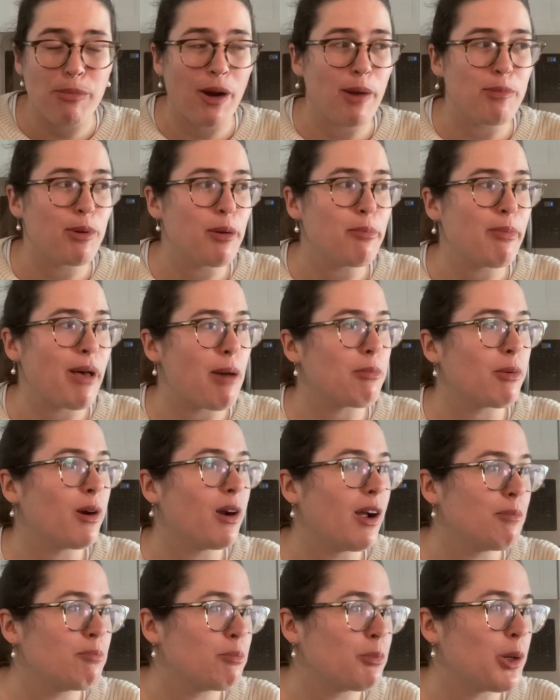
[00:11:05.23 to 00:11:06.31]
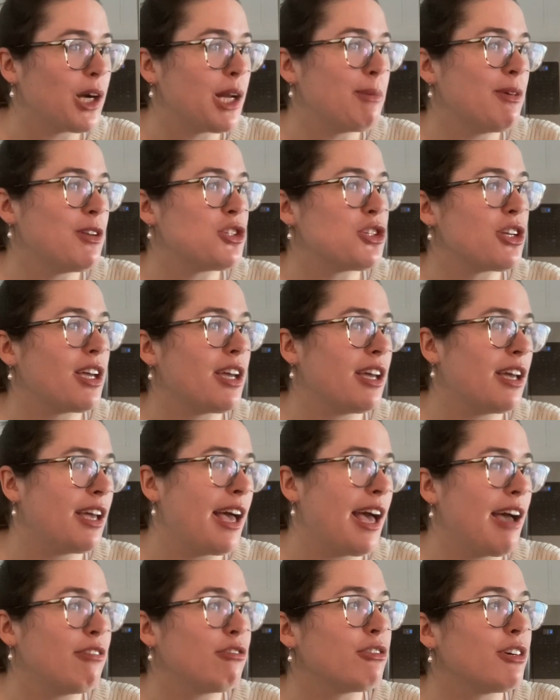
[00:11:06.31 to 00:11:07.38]
I put pepper on pretty much
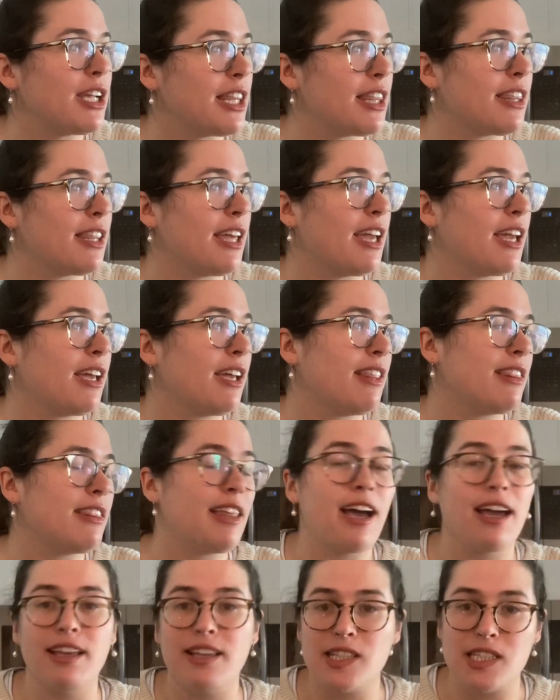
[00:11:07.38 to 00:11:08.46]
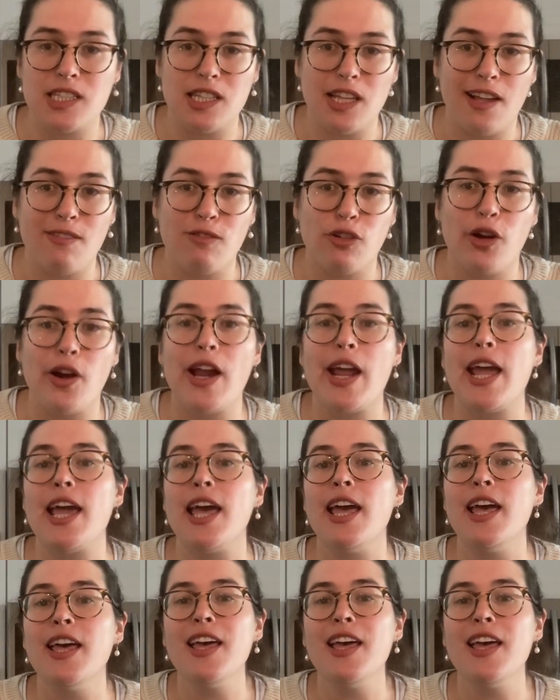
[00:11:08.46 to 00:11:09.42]
everything that is savory.